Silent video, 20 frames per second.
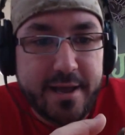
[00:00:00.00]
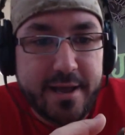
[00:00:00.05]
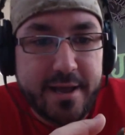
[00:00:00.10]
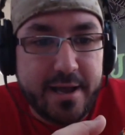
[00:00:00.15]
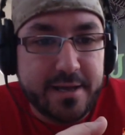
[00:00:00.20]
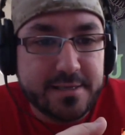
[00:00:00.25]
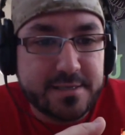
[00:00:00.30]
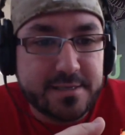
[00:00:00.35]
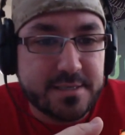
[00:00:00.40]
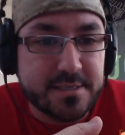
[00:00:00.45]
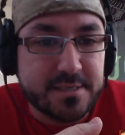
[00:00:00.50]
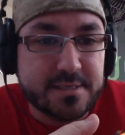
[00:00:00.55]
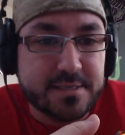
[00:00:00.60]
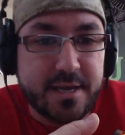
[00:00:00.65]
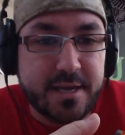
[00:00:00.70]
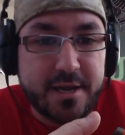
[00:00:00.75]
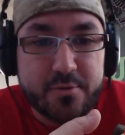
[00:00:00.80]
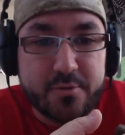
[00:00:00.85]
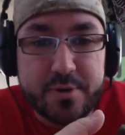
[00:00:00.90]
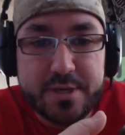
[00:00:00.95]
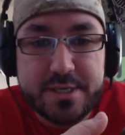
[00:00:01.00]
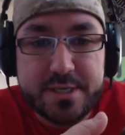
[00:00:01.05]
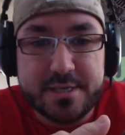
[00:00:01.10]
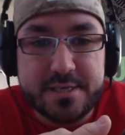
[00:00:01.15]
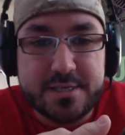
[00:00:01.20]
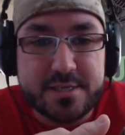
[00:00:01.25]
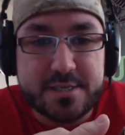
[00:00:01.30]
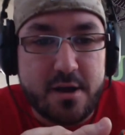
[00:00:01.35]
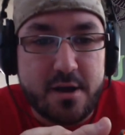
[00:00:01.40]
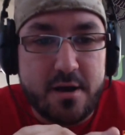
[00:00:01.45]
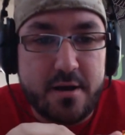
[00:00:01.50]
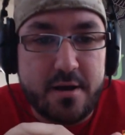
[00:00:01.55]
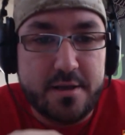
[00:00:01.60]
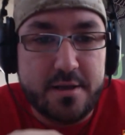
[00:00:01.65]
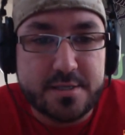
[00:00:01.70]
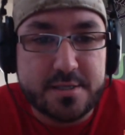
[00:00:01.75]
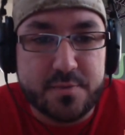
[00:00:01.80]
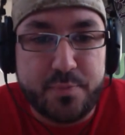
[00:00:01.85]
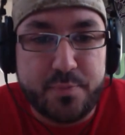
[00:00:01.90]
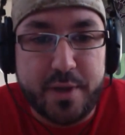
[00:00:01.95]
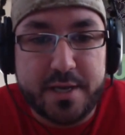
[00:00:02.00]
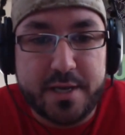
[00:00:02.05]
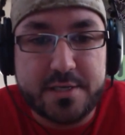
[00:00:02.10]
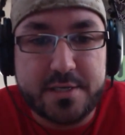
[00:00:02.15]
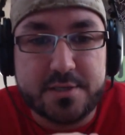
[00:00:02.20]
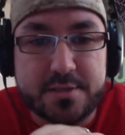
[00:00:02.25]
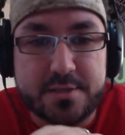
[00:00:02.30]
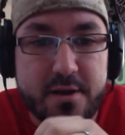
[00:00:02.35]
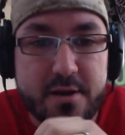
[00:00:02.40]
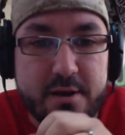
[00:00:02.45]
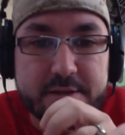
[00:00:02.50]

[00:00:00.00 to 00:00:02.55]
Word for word: Uh, he says, uh, recently saw some pics